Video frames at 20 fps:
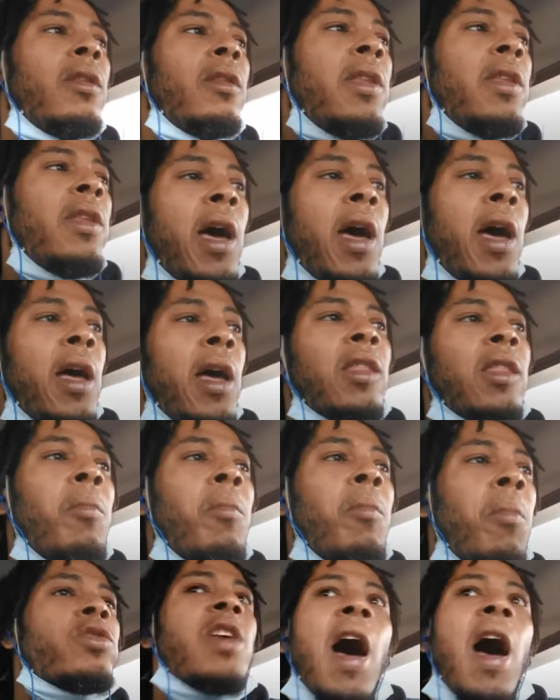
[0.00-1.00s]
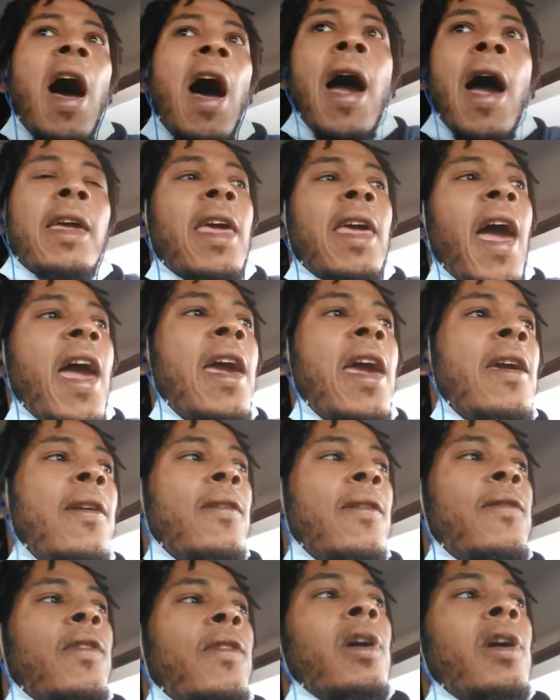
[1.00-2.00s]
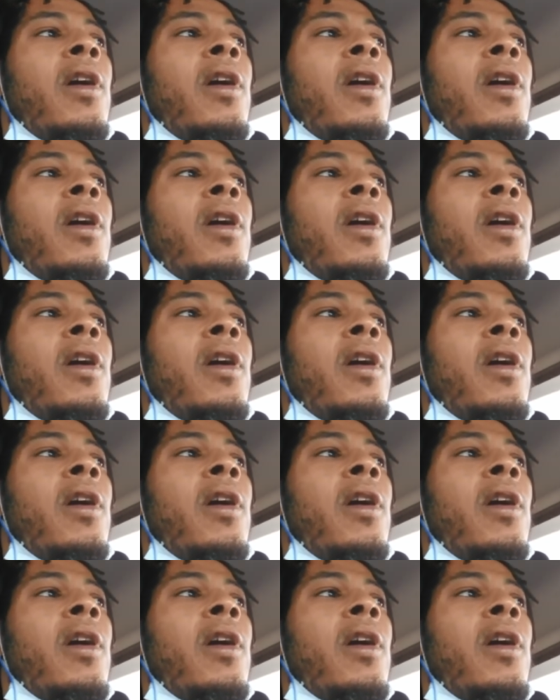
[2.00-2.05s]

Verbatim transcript: that the Most High gave